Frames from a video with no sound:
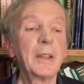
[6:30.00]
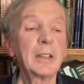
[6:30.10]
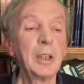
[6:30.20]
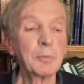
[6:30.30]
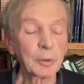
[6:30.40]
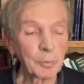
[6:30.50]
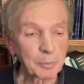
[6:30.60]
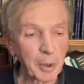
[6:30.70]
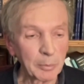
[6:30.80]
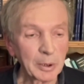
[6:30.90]
he wouldn't
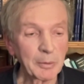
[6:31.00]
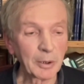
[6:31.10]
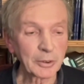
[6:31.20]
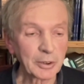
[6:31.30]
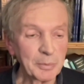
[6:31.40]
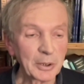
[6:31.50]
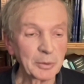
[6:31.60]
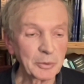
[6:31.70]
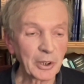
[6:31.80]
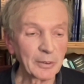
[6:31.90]
probably want to commit
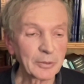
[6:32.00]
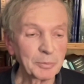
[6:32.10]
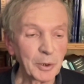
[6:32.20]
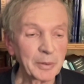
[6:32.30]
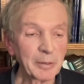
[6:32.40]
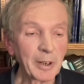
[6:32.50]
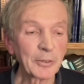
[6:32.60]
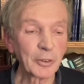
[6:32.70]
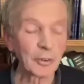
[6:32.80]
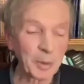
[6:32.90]
himself to morphic
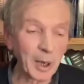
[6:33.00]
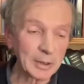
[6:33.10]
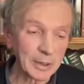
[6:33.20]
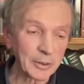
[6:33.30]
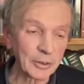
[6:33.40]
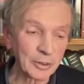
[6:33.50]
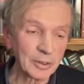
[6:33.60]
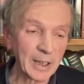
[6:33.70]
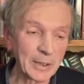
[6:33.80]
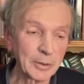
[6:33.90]
resonance, partly because this
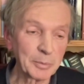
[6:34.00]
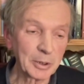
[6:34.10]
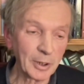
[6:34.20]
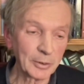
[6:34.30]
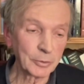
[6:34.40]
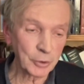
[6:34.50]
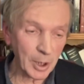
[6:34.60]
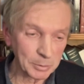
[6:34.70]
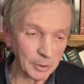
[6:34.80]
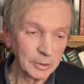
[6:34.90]
would land him in a lot of
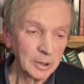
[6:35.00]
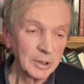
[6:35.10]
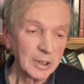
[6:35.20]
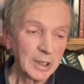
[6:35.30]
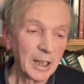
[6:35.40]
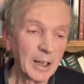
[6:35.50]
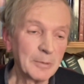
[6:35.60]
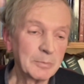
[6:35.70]
trouble, um,